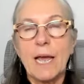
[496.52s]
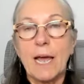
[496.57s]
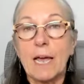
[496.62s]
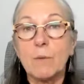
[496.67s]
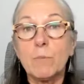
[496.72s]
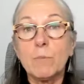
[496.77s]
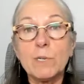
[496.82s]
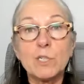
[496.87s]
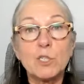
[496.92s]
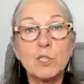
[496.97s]

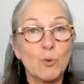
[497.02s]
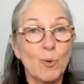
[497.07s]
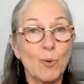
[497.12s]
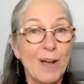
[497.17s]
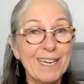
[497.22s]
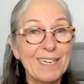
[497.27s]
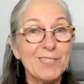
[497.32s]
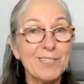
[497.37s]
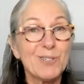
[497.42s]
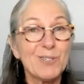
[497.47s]
And we
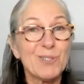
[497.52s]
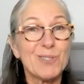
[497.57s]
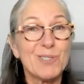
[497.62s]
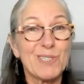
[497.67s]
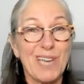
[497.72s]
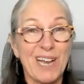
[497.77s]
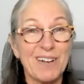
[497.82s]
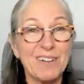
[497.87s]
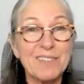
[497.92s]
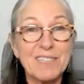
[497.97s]
tried to
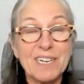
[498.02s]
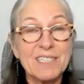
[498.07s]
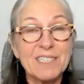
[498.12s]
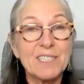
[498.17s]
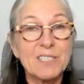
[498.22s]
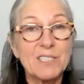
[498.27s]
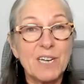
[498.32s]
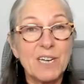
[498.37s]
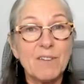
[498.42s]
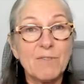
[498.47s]
sell that
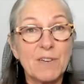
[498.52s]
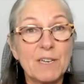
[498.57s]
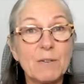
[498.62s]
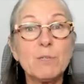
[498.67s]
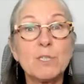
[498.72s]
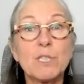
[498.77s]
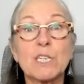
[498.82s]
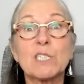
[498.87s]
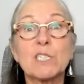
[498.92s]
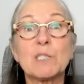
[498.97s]
stuff. It
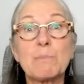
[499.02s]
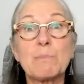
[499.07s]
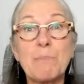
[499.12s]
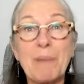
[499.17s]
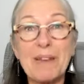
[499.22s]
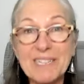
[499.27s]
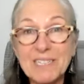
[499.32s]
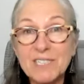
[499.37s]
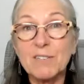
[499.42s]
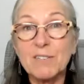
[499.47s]
was
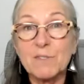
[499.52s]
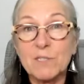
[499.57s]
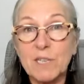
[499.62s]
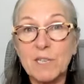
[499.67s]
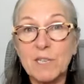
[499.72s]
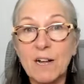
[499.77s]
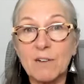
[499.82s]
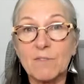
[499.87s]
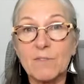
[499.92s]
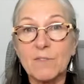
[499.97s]
expensive
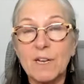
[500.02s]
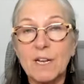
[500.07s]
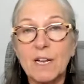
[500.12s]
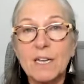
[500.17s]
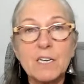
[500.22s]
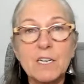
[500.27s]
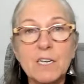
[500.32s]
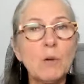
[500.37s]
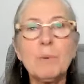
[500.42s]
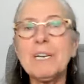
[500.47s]
stuff.
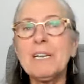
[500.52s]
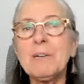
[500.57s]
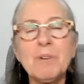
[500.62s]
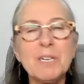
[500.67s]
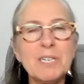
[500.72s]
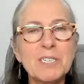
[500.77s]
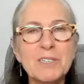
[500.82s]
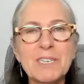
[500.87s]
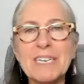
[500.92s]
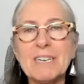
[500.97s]
Nobody
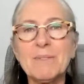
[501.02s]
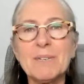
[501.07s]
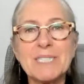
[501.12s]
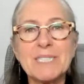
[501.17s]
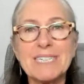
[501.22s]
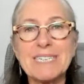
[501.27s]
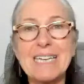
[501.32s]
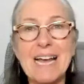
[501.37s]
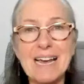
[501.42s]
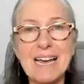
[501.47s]
wanted to give us
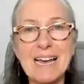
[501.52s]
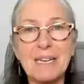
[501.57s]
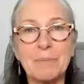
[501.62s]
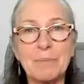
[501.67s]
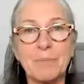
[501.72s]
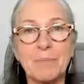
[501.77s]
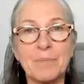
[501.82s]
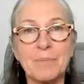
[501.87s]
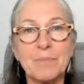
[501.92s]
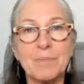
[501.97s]
a
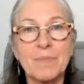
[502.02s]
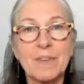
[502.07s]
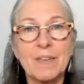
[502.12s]
dime.